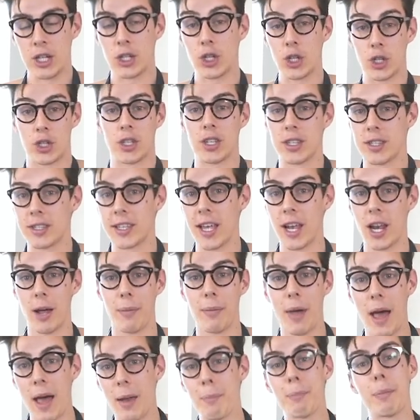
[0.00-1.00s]
just to set
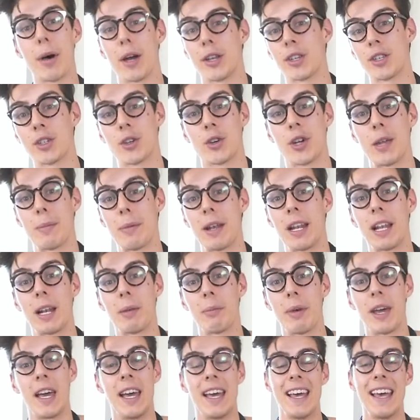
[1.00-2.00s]
up that buttercream a little
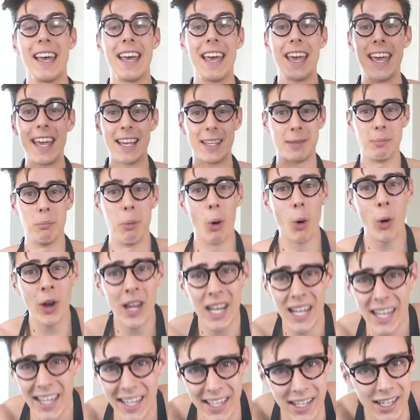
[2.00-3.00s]
bit. It is
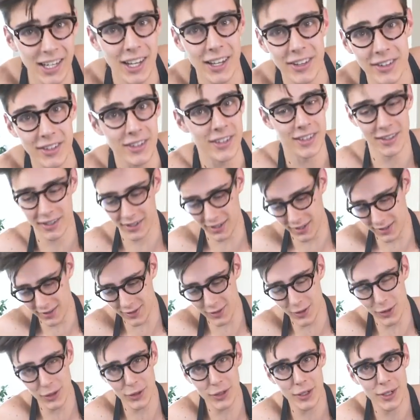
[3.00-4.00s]
boiling in London and it is
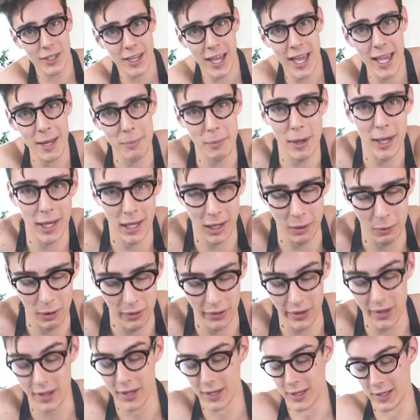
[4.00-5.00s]
not good cake making
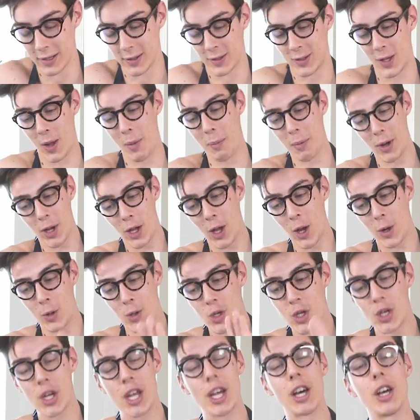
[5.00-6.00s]
weather. So I'm gonna go
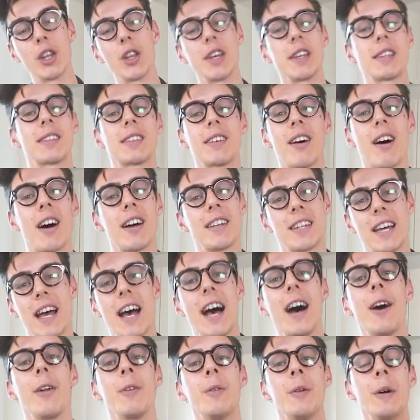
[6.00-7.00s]
chill this guy
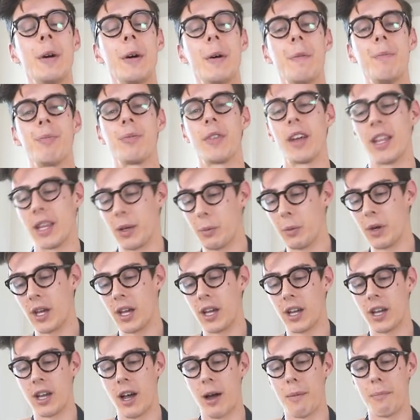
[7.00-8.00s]
down and then we
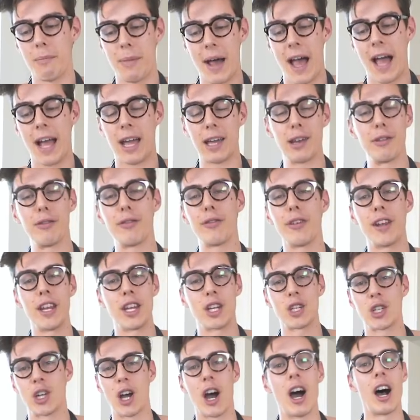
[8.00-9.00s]
can come back and
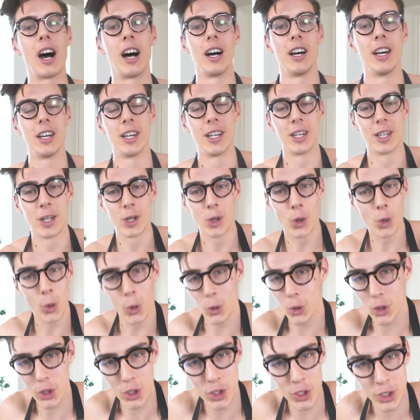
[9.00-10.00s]
finish our
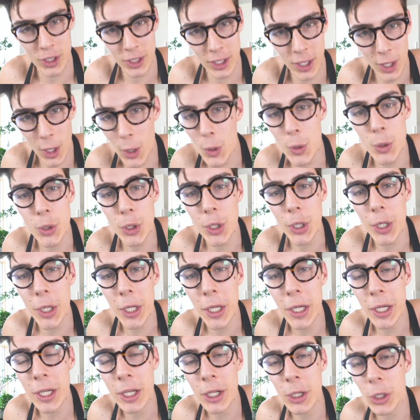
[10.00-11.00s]
gorgeous ocean.
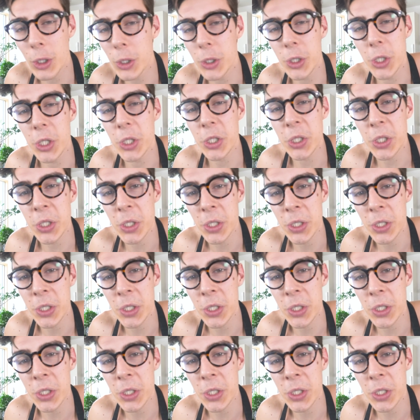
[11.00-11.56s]
Gorgeous.